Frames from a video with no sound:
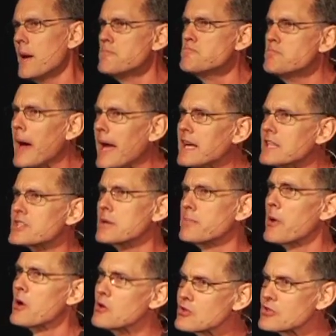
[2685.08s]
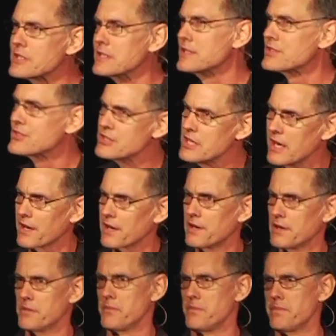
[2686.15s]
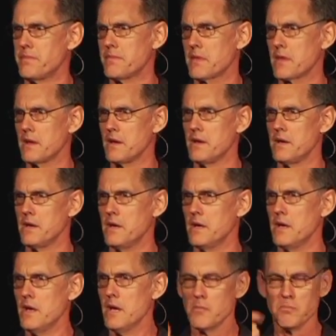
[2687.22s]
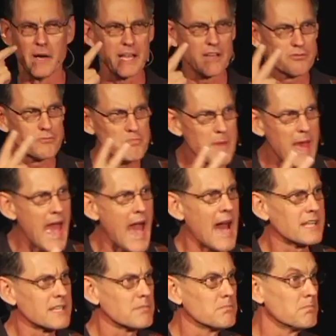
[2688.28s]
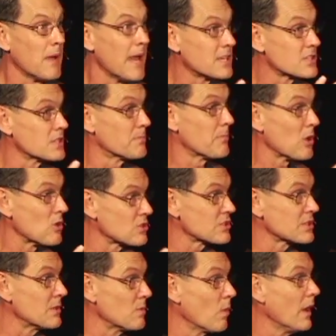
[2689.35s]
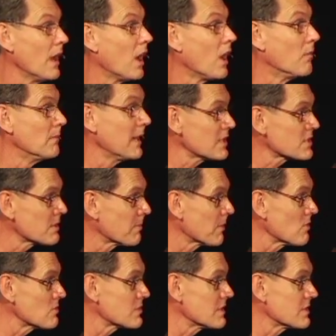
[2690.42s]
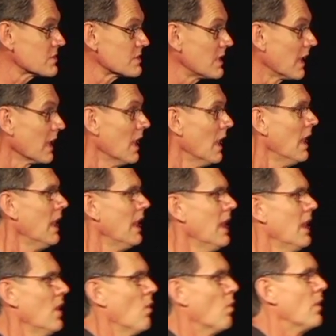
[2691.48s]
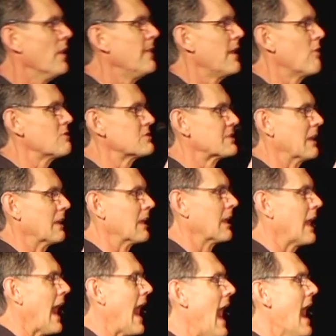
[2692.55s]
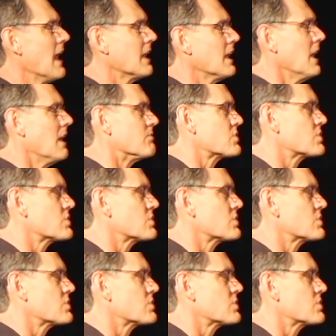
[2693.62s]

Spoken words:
makes a person sick. But if met, makes a person well, makes a person sick. When there is the lack of